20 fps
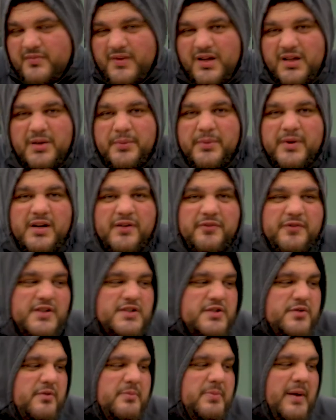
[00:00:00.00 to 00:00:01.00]
And then we're gonna
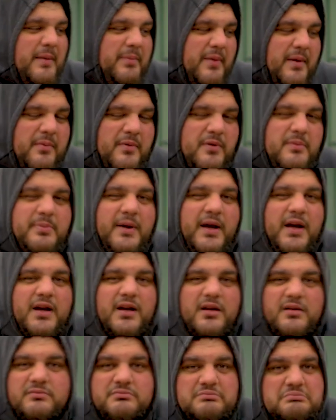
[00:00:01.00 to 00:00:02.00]
finish it with black pepper and
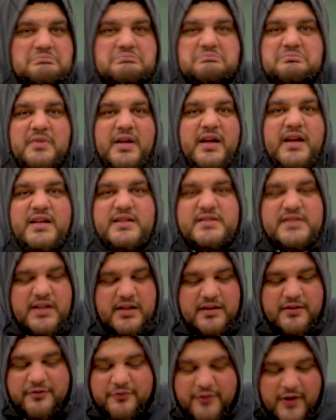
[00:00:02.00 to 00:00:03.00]
butter. Easy,
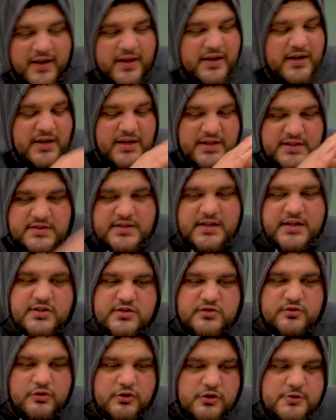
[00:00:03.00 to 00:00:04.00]
the fucking easiest
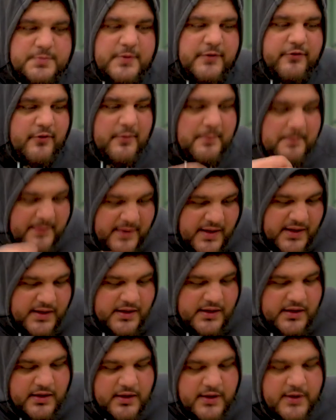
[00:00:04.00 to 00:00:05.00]
sauce, but for
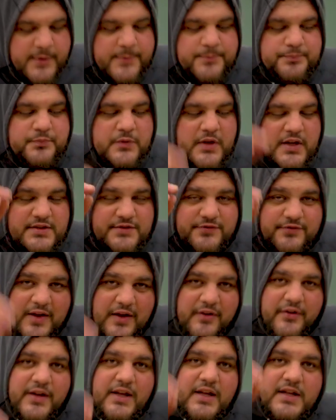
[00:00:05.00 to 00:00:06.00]
me, it's
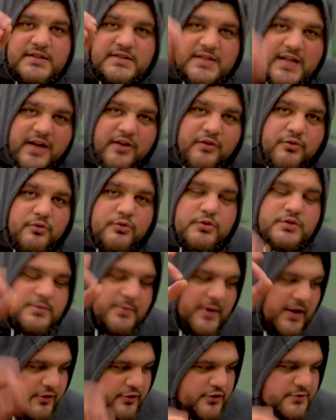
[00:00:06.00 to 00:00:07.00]
very integral to
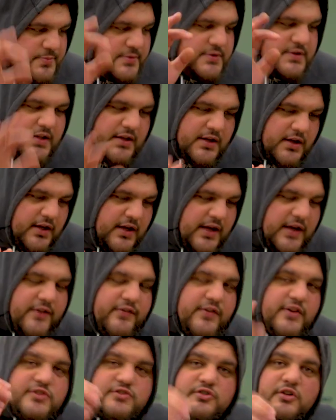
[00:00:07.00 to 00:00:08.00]
my Christmas dinner. And if
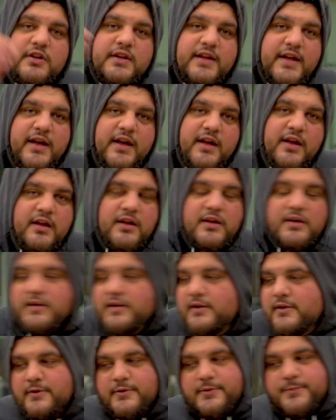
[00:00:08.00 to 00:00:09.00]
it's not there,
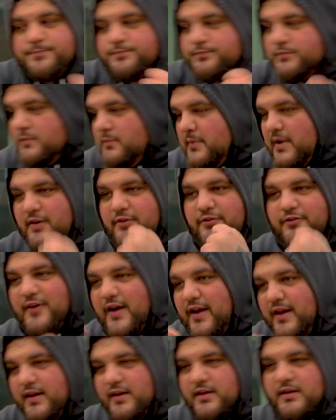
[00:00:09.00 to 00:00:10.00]
man, I'm
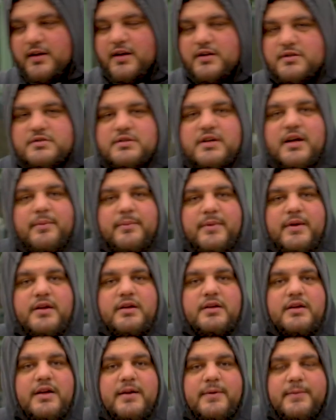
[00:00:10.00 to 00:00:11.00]
fighting, cuz, you get me?
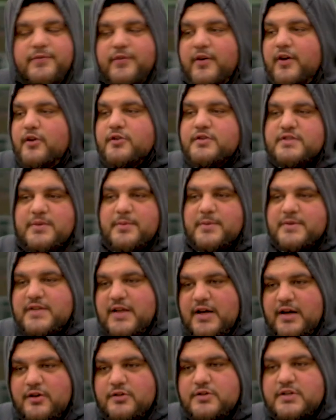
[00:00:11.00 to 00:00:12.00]
Like, if I go to someone's
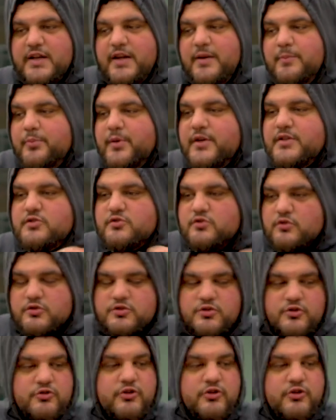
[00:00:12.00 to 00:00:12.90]
house and ain't bread sauce and